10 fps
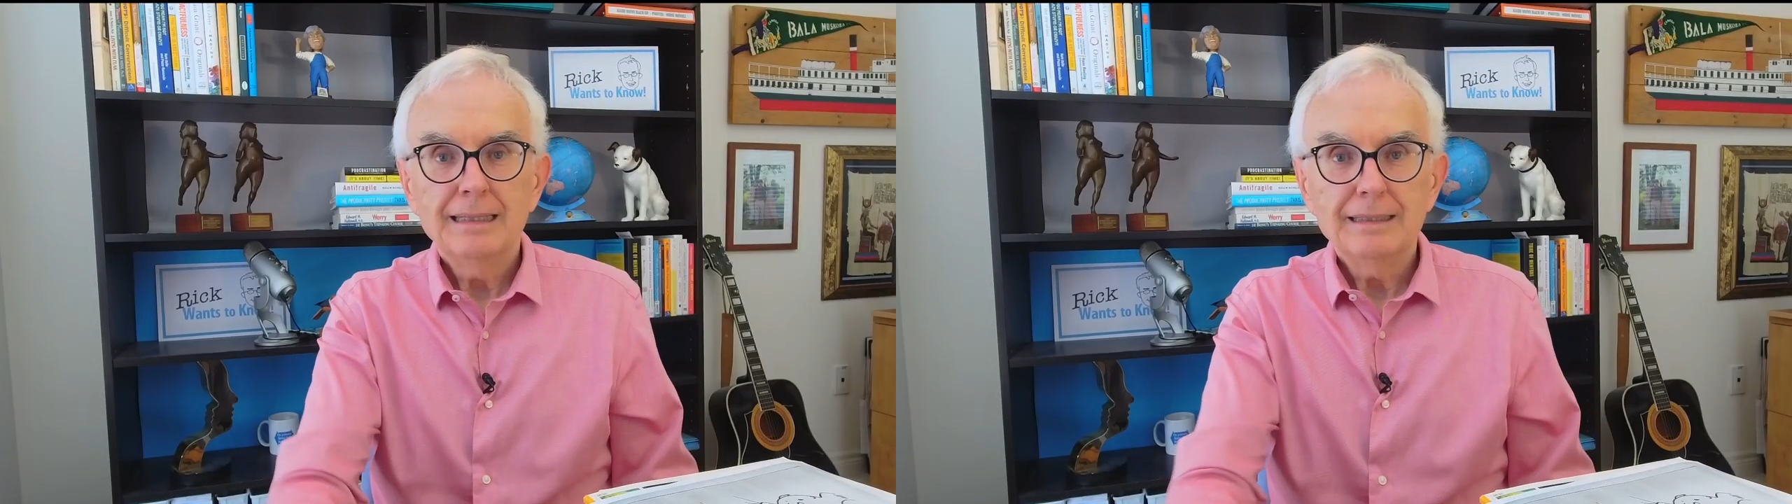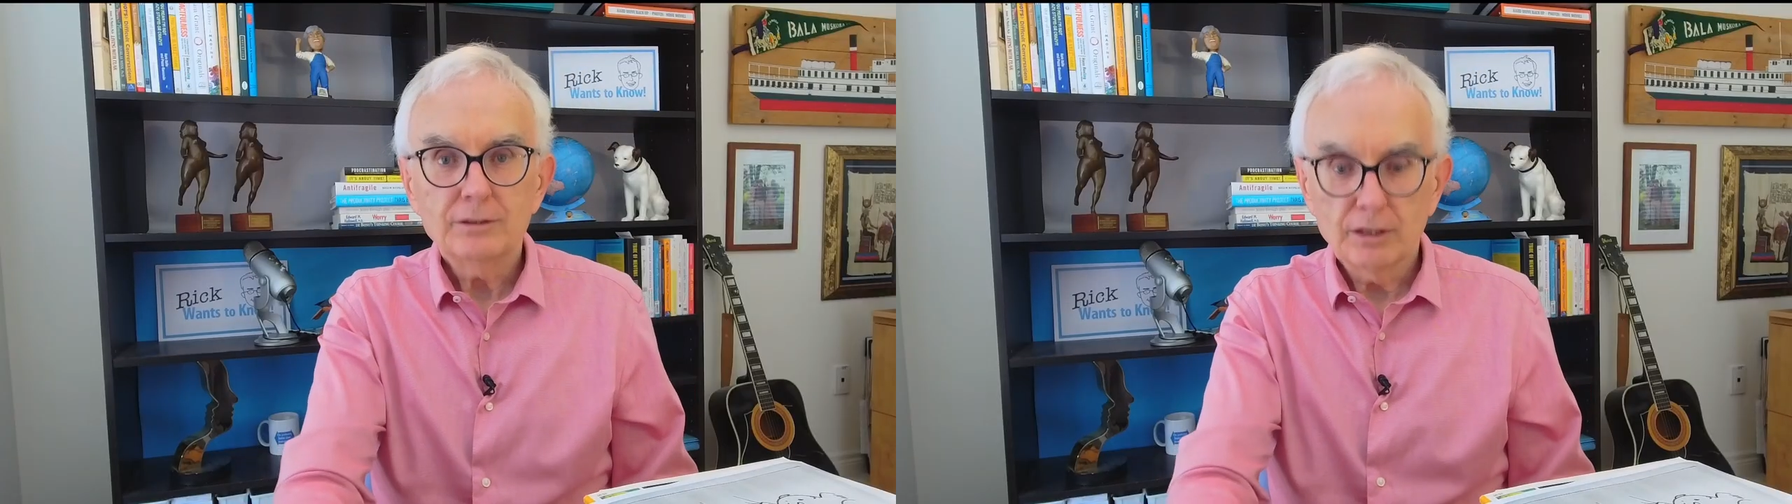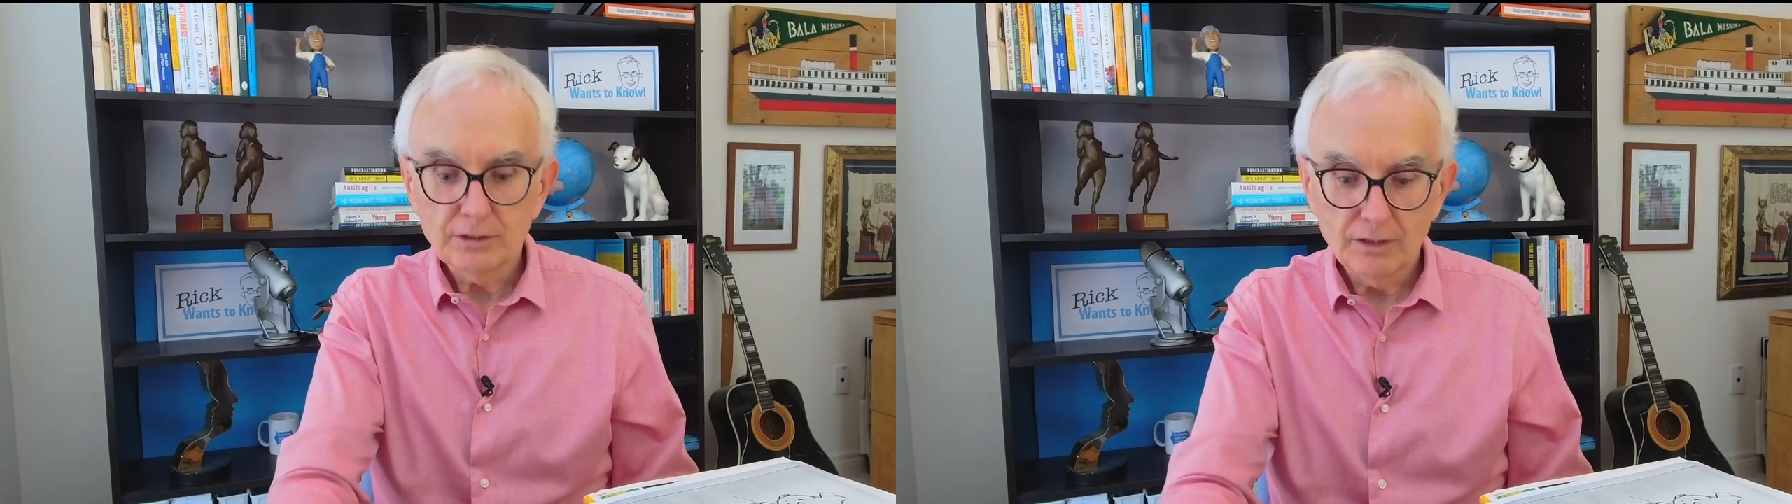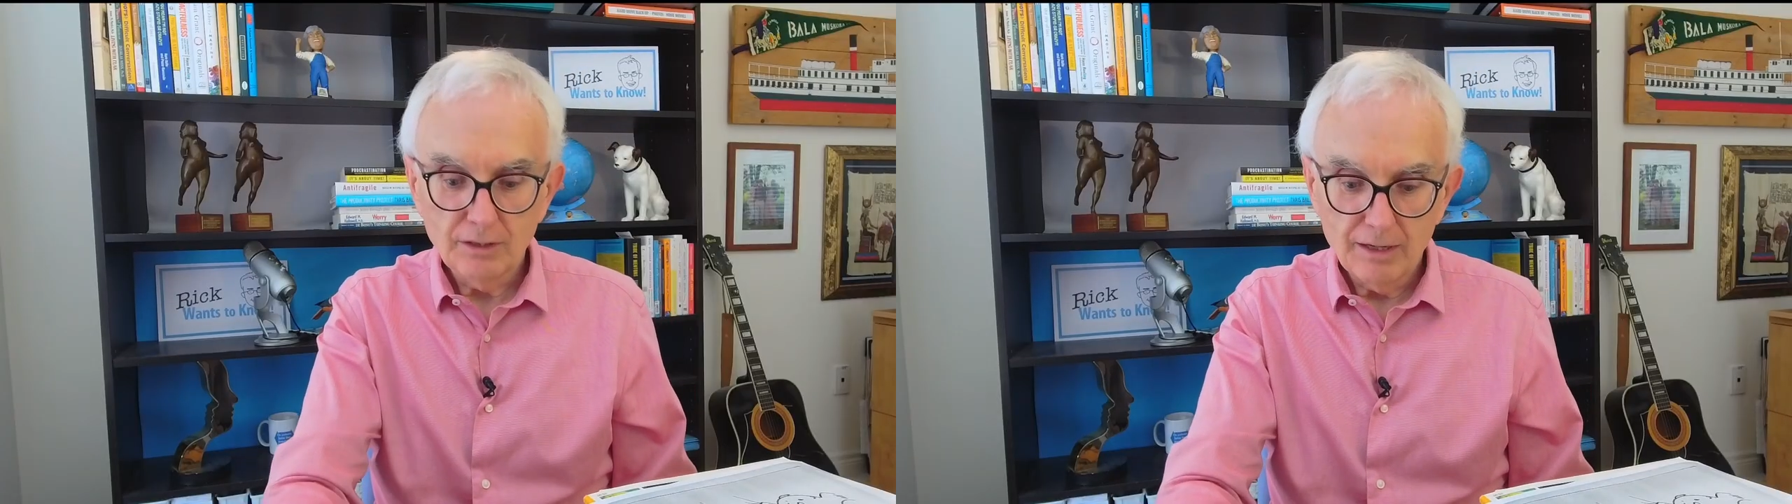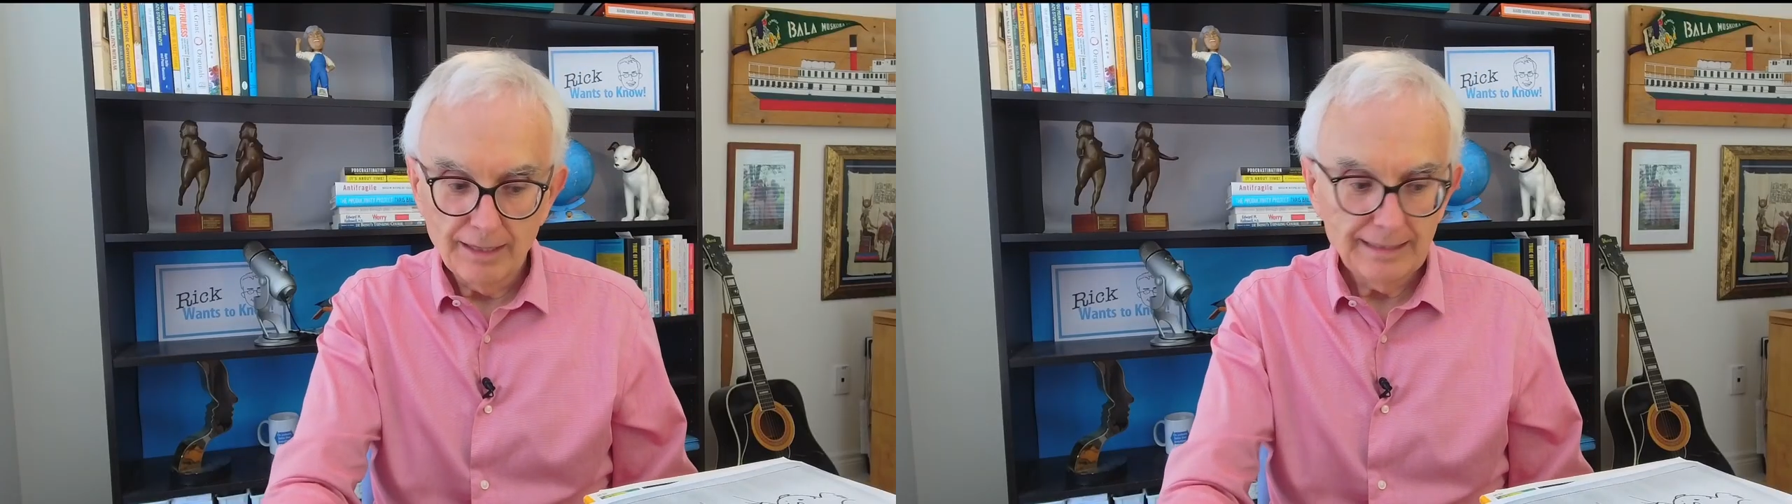He starts a
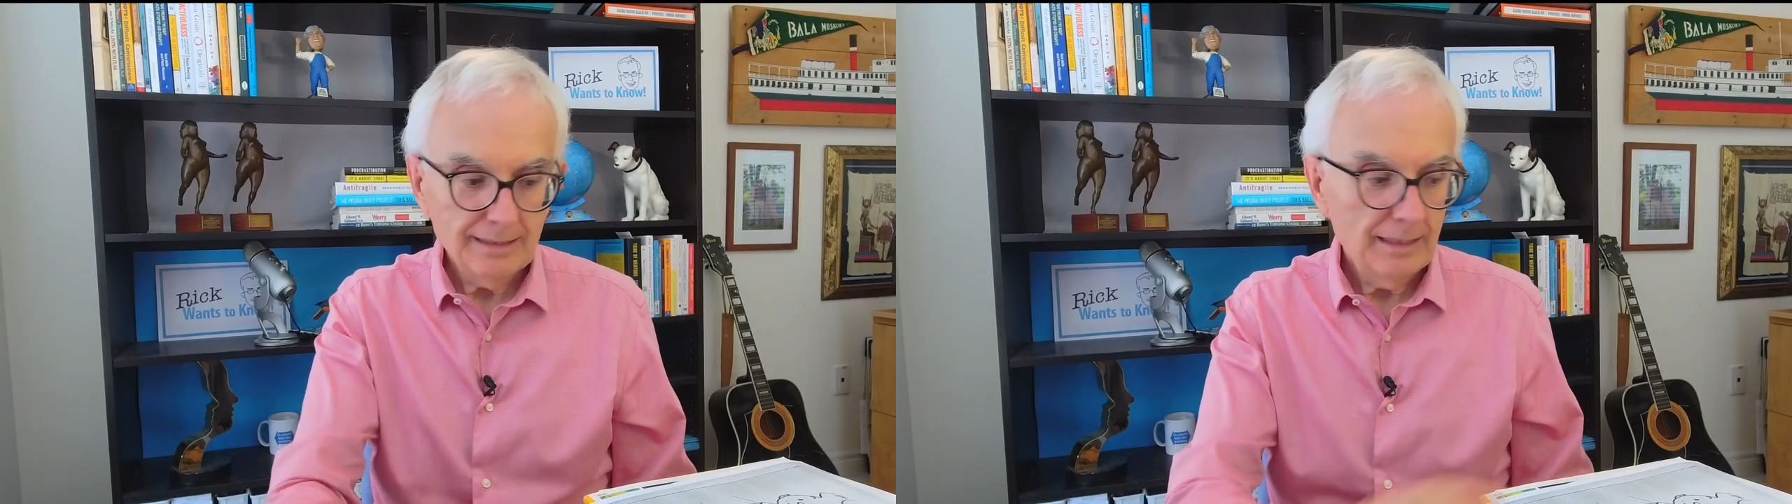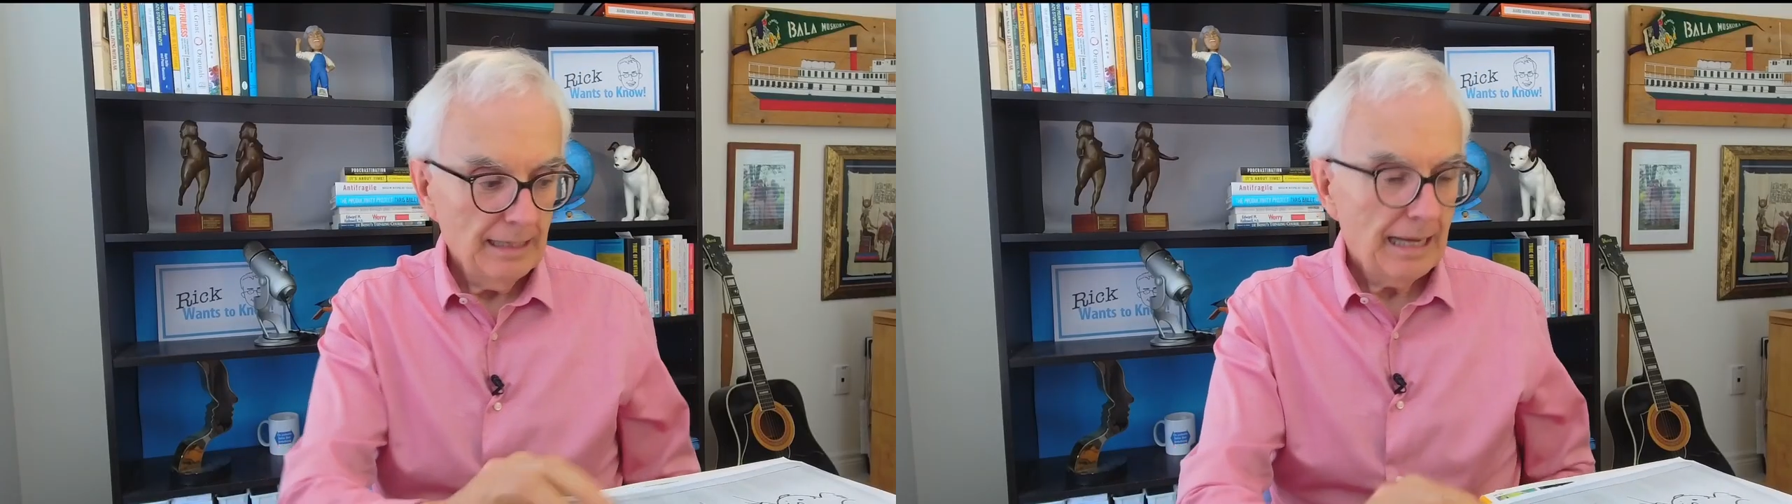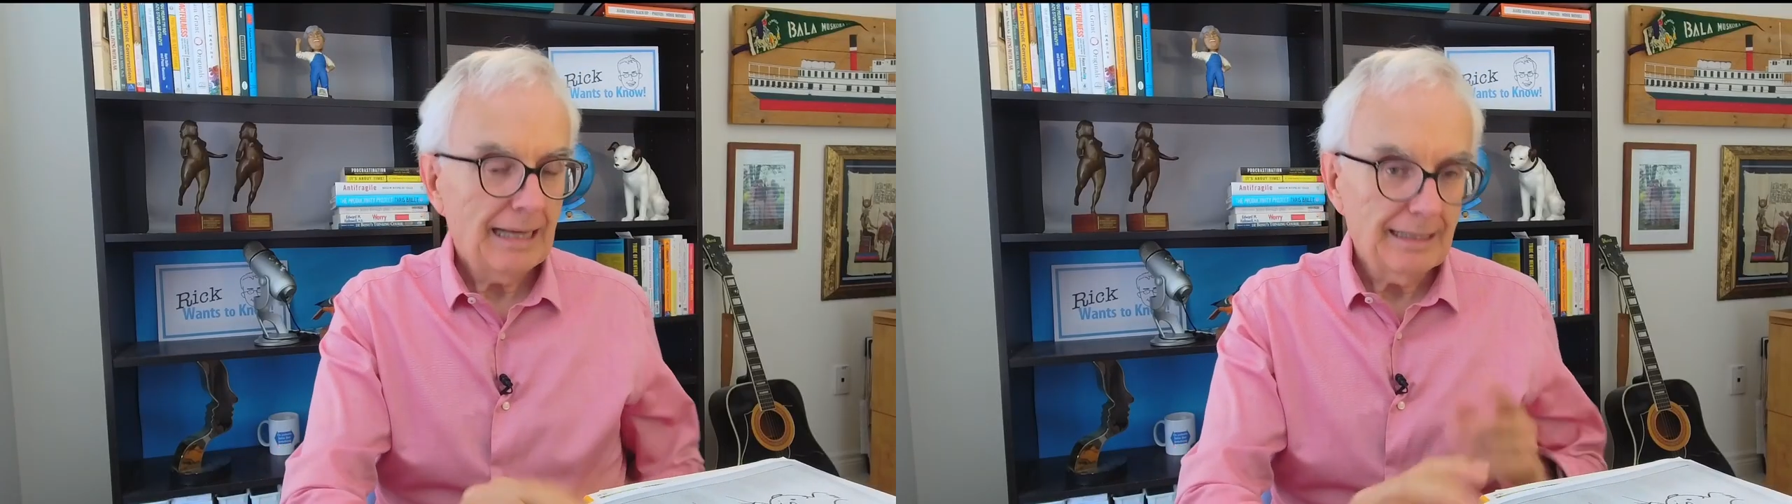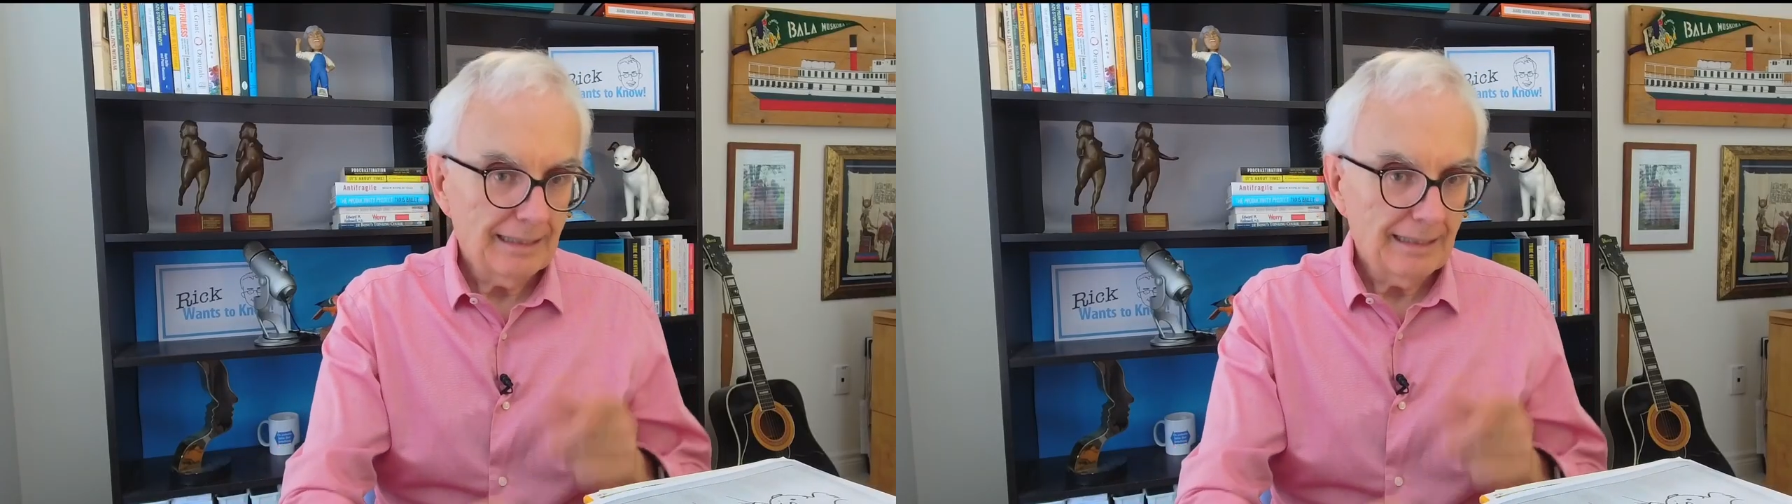line and